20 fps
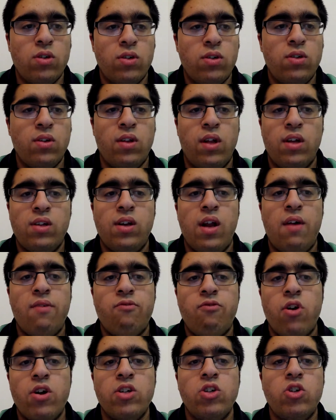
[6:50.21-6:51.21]
so that's like
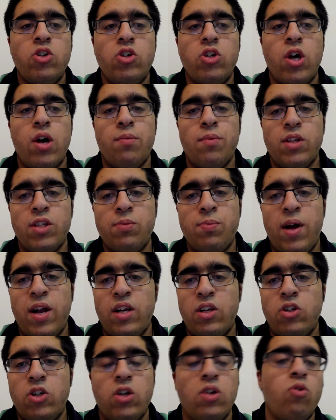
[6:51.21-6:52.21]
French, German,
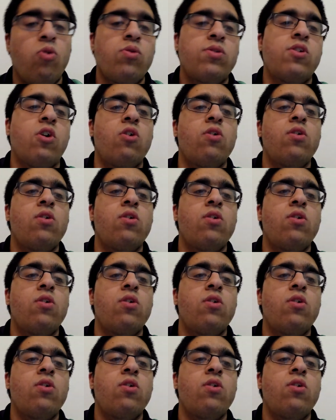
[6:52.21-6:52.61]
Spanish, and also